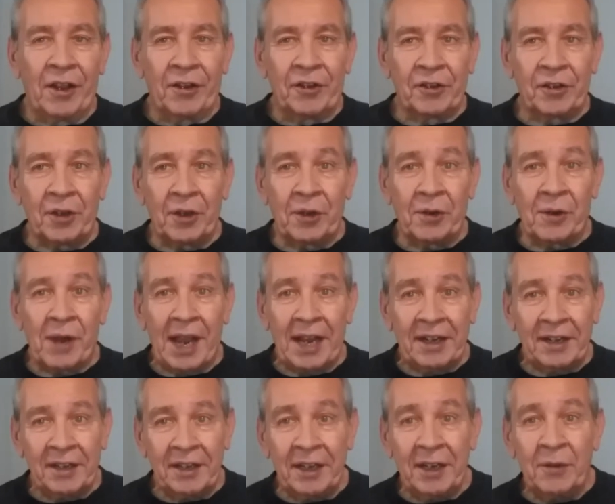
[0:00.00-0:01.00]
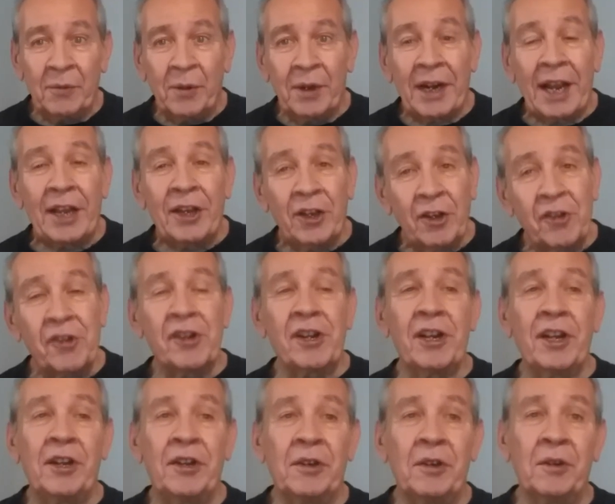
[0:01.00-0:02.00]
So I did what I
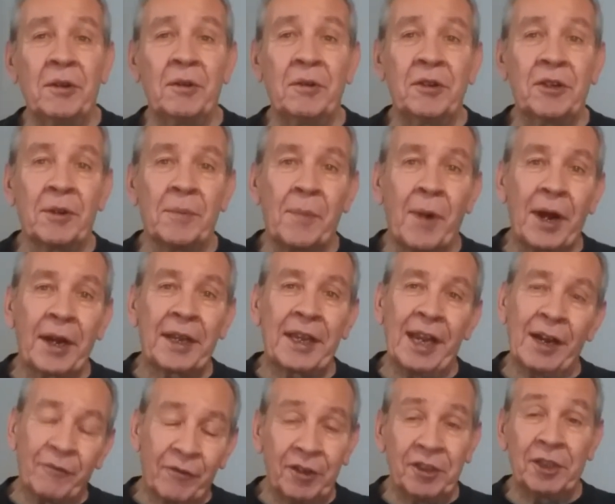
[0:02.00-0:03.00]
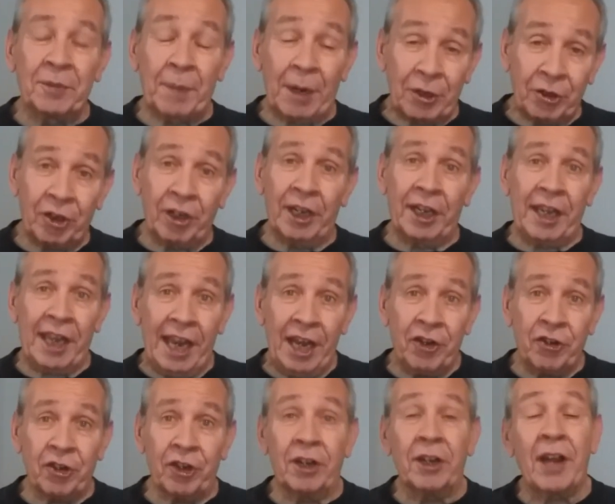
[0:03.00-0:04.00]
usually do to mark every special
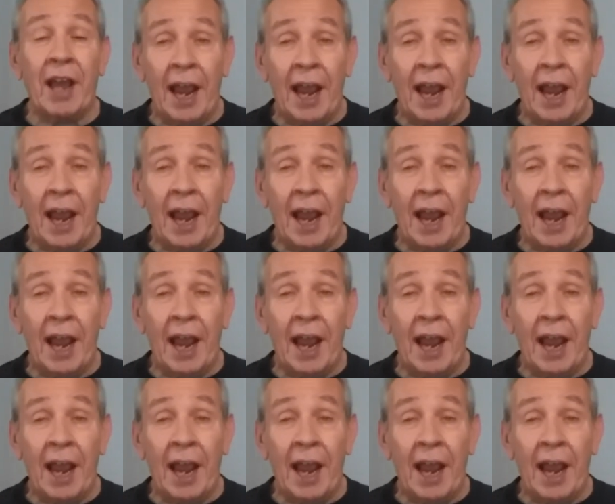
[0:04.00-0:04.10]
occasion.